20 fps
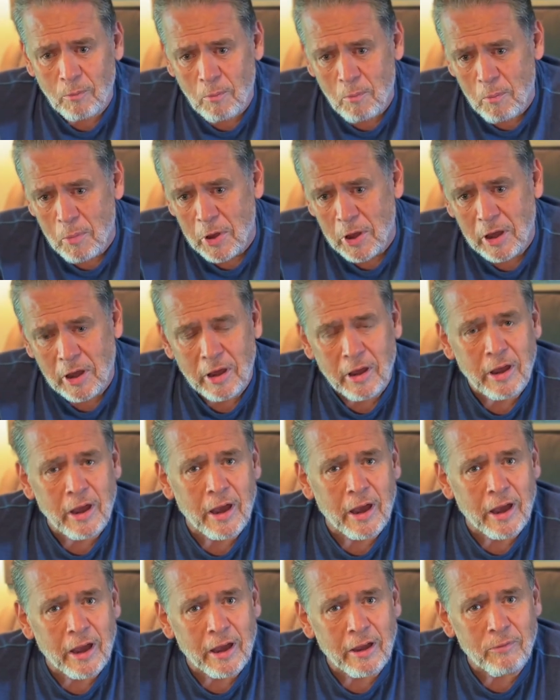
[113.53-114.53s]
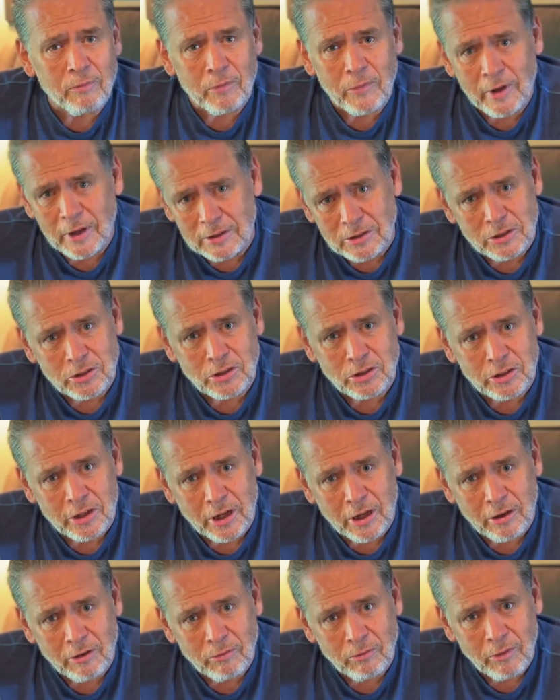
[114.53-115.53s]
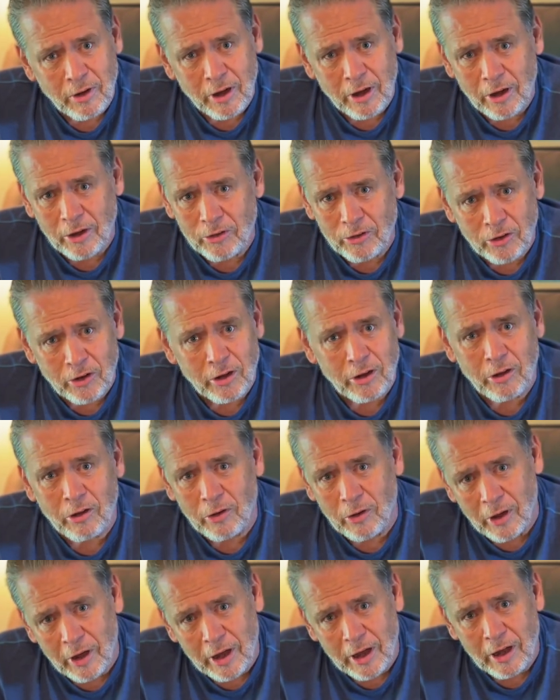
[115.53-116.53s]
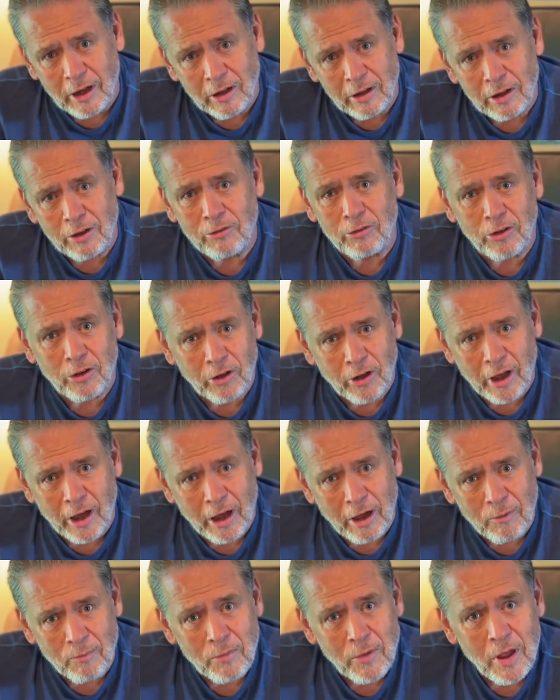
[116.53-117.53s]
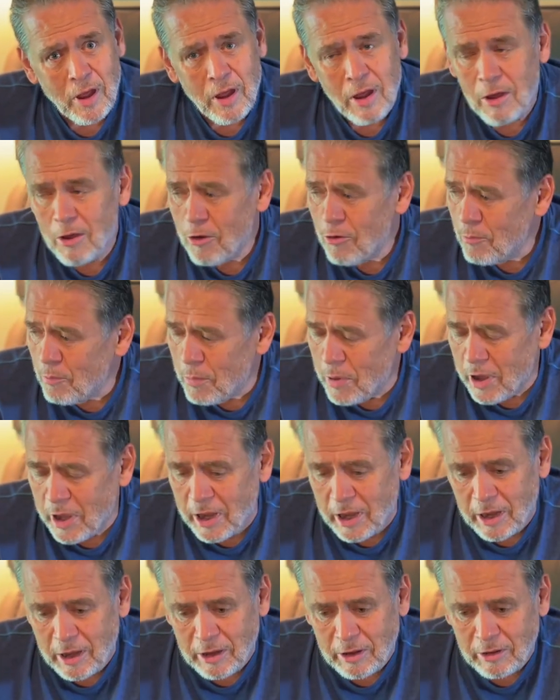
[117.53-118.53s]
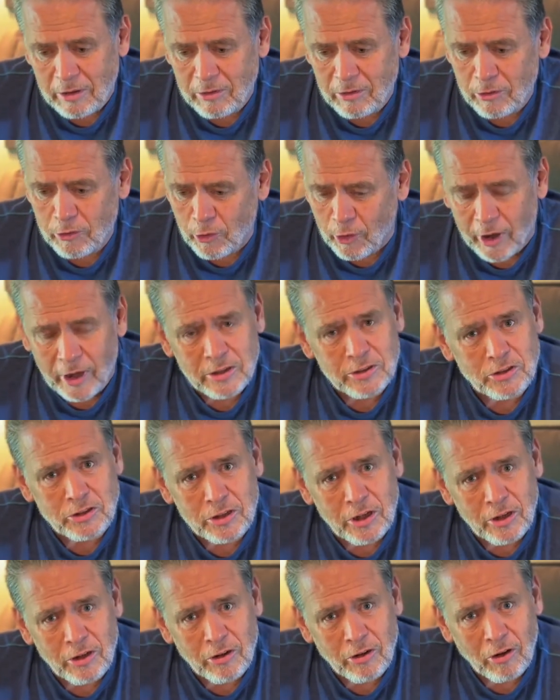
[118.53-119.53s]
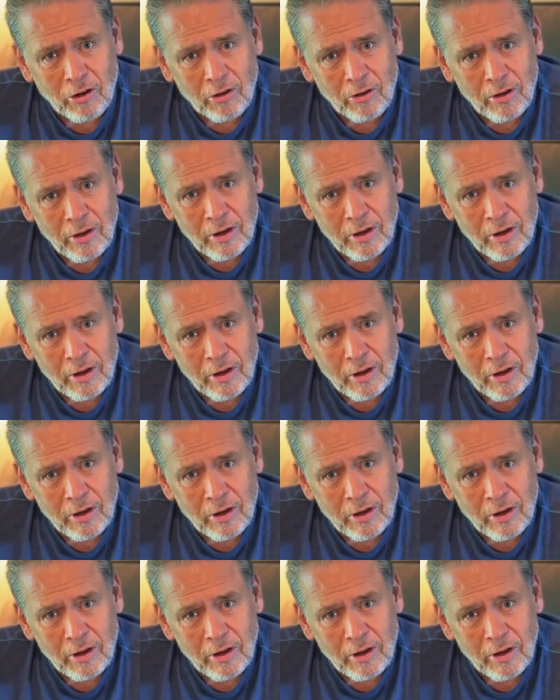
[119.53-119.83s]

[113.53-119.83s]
being gay is a sin and you're going to go to hell if you're gay. Being transgender